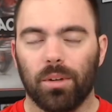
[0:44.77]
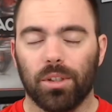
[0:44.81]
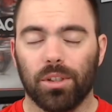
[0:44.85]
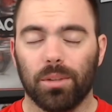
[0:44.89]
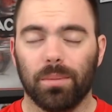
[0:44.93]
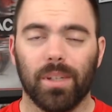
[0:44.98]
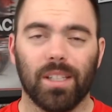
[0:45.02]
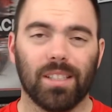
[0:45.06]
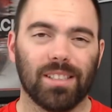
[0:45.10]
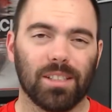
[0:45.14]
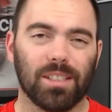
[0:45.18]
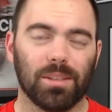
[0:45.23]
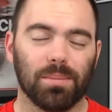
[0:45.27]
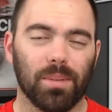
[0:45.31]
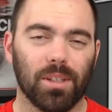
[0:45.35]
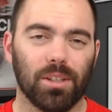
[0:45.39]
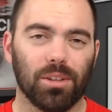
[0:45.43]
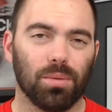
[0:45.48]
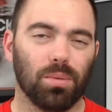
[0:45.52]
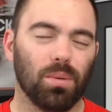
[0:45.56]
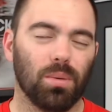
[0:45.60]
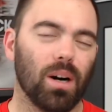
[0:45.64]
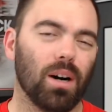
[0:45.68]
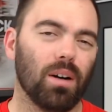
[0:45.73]
means it's been
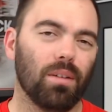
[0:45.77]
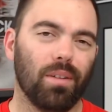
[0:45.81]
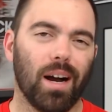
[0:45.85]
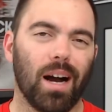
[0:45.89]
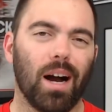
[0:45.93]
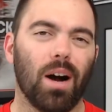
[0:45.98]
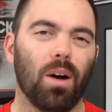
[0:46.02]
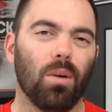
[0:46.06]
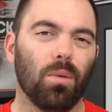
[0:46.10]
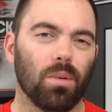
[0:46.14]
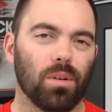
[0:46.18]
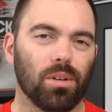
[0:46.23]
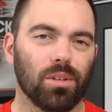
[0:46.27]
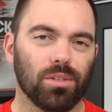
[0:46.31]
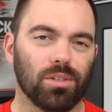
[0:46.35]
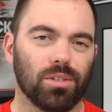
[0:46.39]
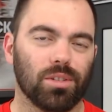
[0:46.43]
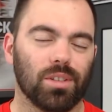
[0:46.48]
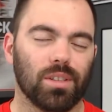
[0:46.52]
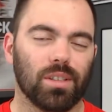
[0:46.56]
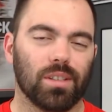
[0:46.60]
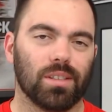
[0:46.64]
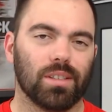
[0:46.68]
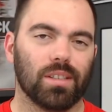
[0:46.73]
12 hours
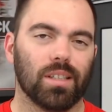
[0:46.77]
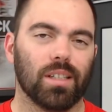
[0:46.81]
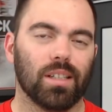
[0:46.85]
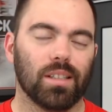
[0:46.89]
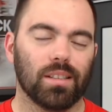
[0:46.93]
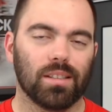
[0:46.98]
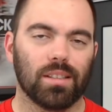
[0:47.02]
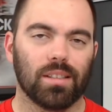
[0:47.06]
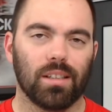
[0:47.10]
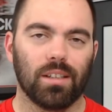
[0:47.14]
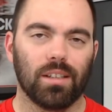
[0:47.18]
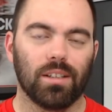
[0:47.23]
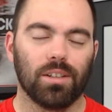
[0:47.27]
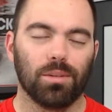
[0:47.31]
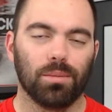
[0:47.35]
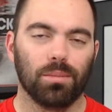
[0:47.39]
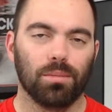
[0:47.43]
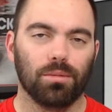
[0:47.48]
since the new...